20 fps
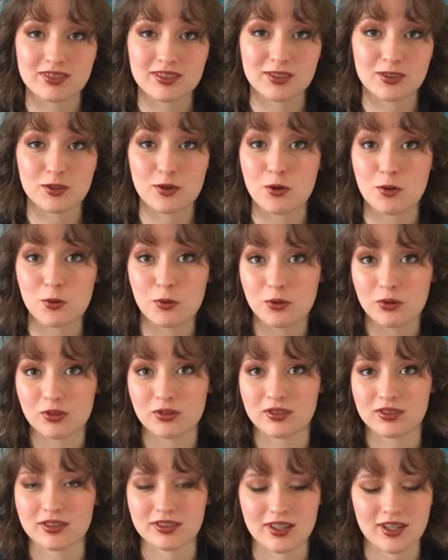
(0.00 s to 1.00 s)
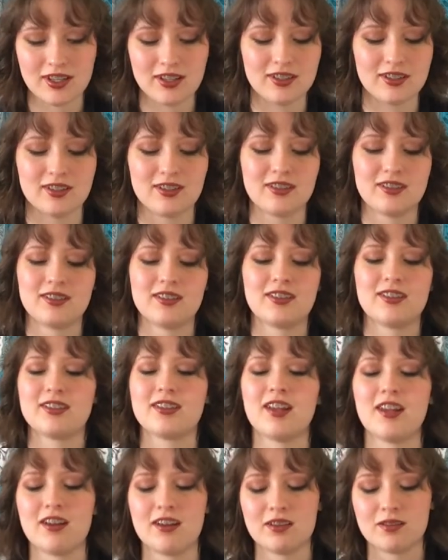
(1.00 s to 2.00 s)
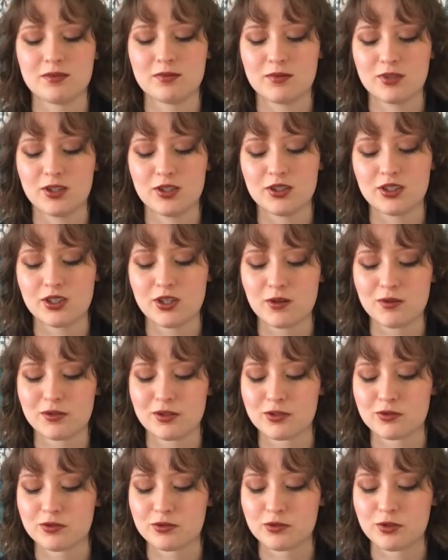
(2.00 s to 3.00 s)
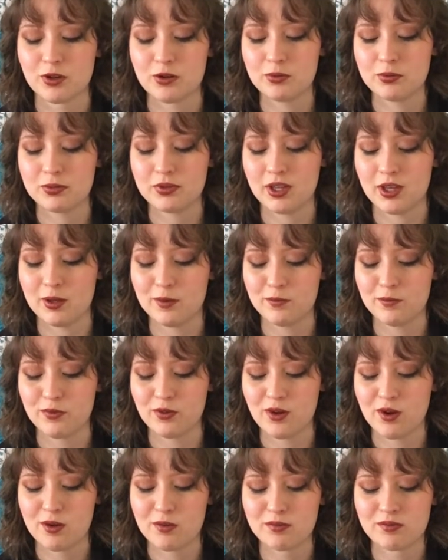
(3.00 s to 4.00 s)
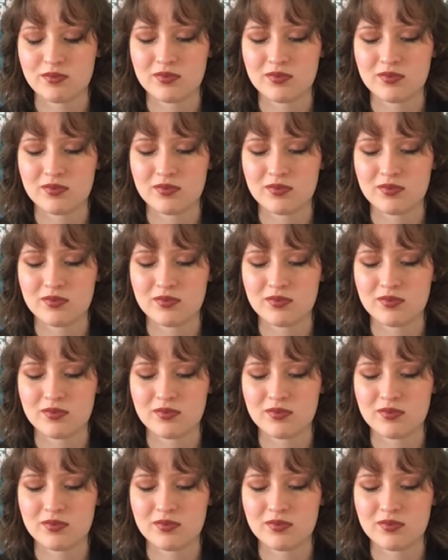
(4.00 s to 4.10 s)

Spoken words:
Cool Satan. It's kind of good to know where the trope came from.